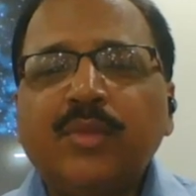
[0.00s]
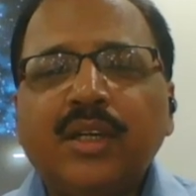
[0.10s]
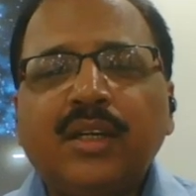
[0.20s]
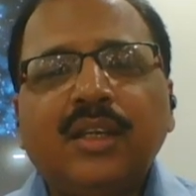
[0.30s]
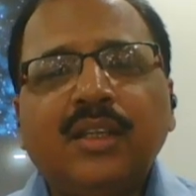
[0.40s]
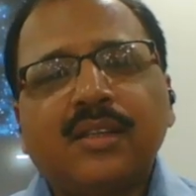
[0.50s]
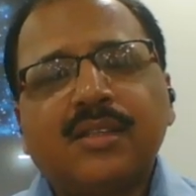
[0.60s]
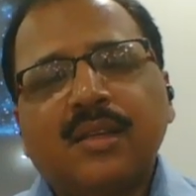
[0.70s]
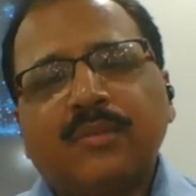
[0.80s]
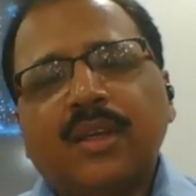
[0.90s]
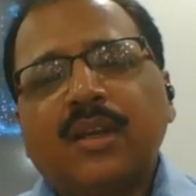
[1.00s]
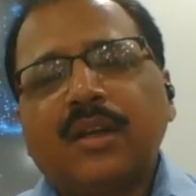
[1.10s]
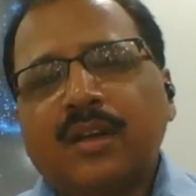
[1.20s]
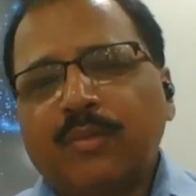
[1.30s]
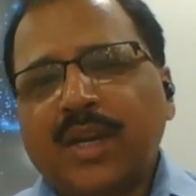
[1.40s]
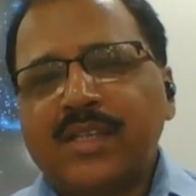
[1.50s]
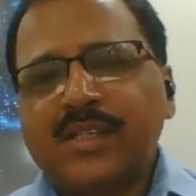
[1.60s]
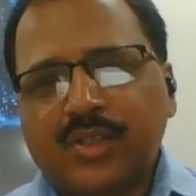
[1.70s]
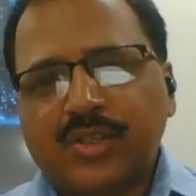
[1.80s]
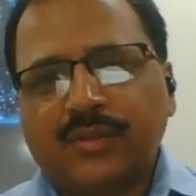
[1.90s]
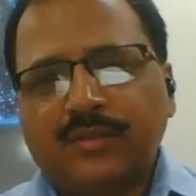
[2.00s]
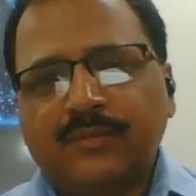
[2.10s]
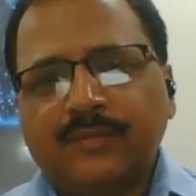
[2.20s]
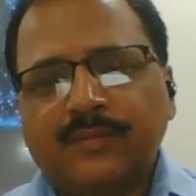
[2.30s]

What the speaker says: immediately in the same reply section.